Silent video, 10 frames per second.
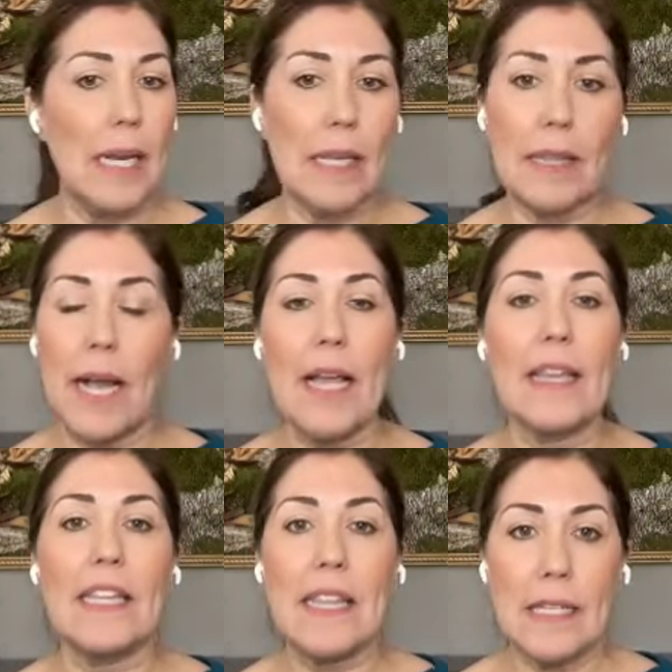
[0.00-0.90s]
anything. I
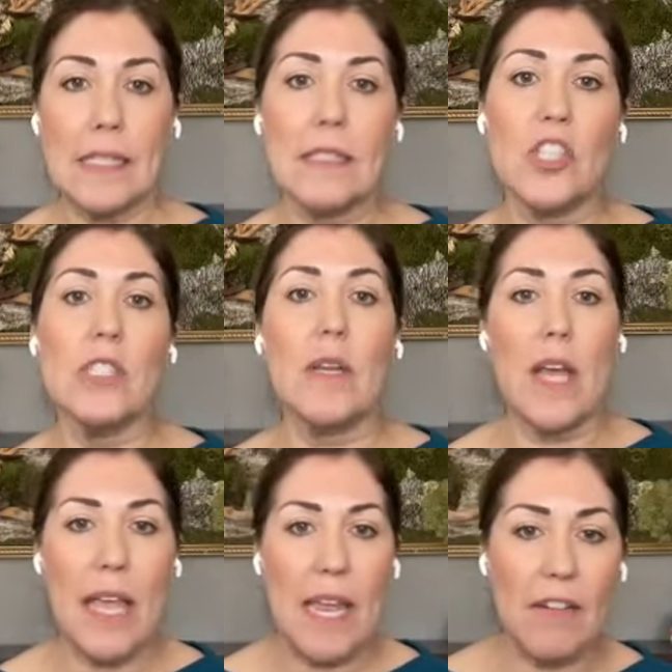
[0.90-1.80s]
think that is just
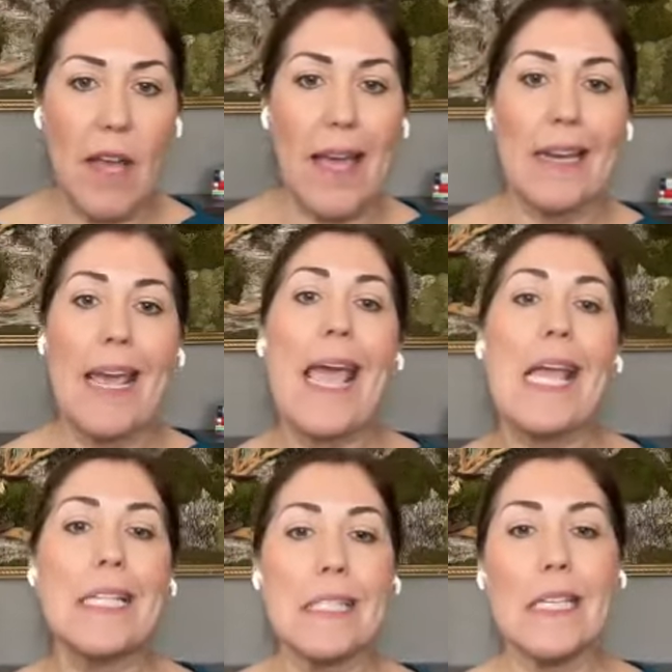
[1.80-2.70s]

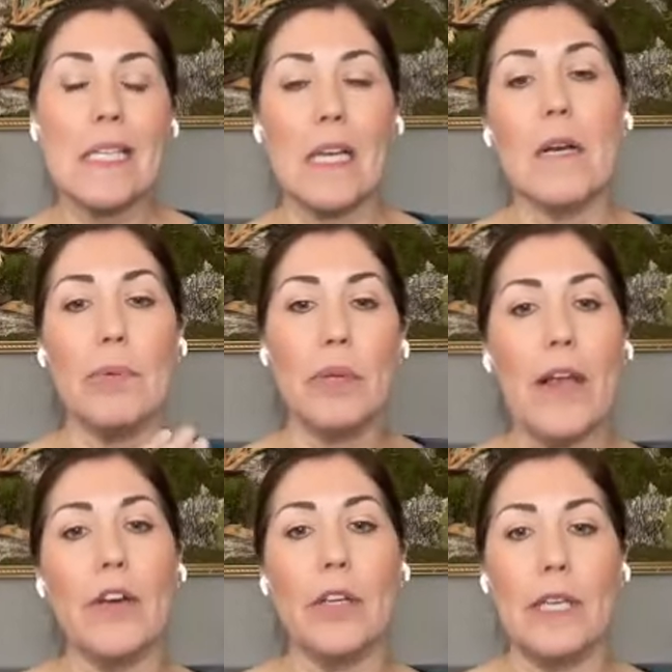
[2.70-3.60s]
enhancing the
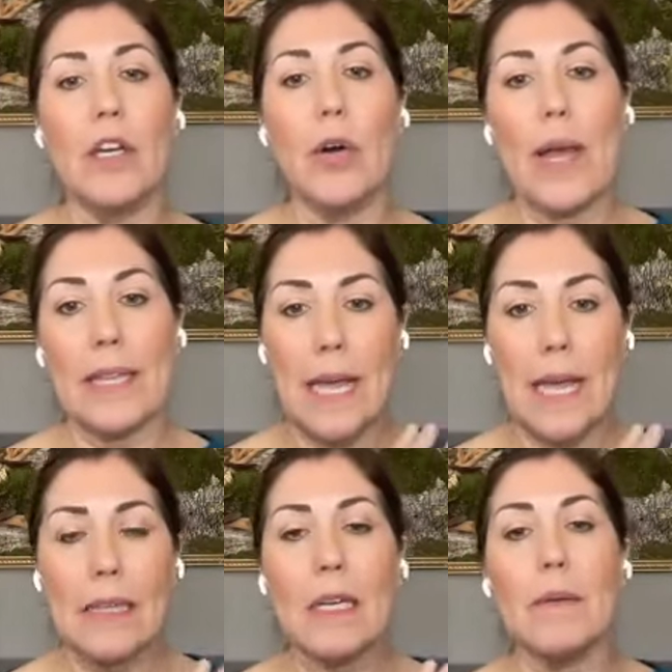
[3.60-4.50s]
complier ego and
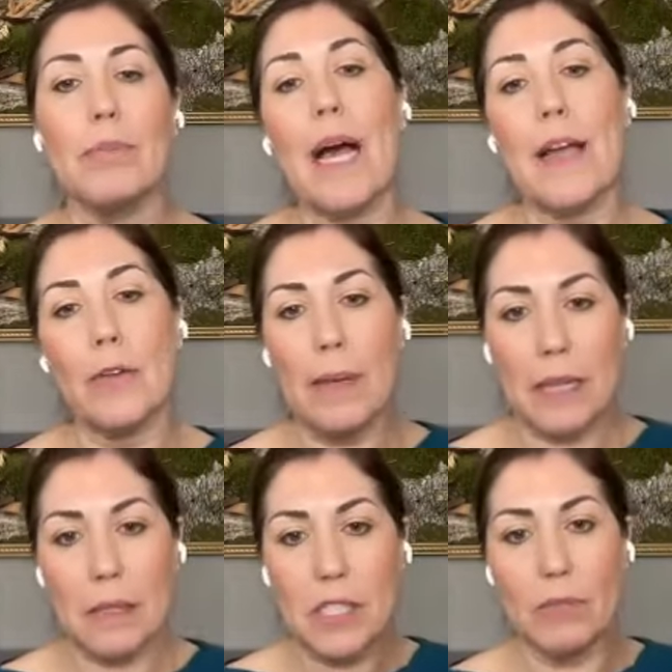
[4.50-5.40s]
letting the complier make
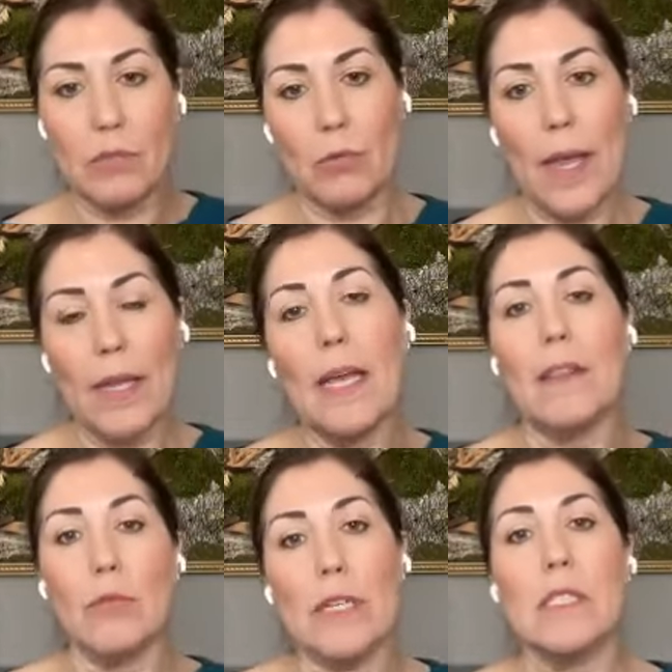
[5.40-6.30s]
themselves right and
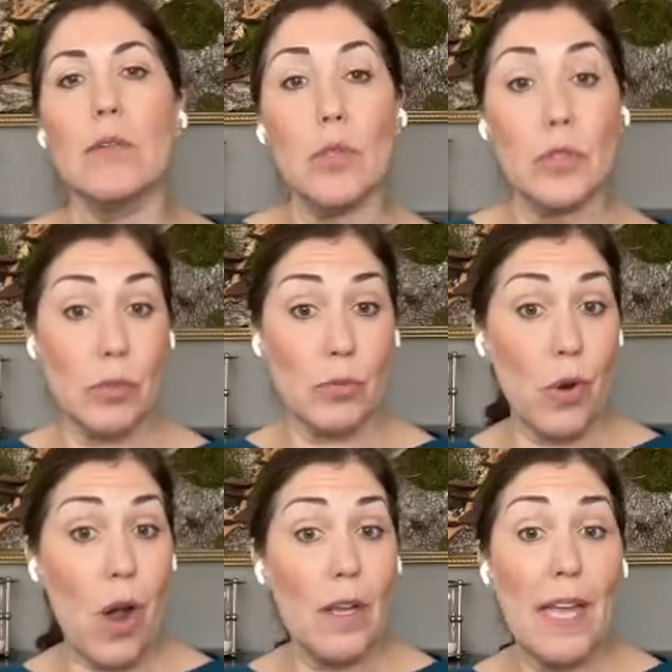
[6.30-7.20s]
the rest of the world is
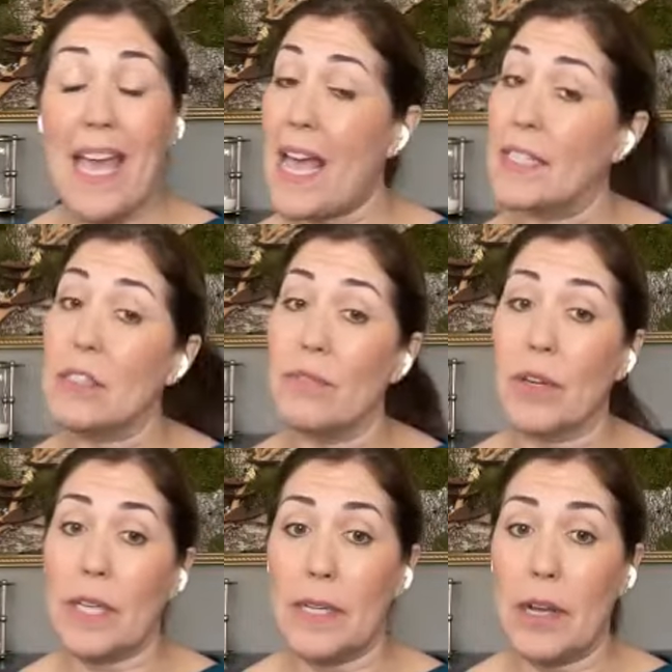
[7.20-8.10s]
wrong. And it's
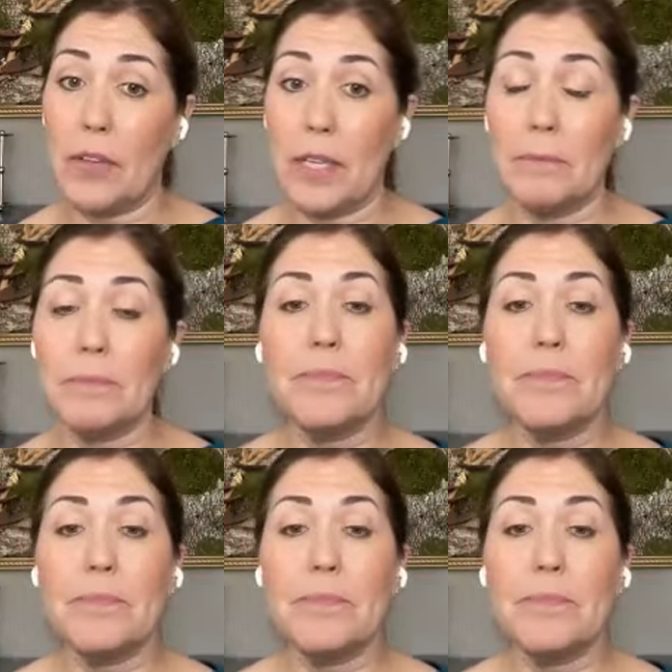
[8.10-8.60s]
very unhealthy.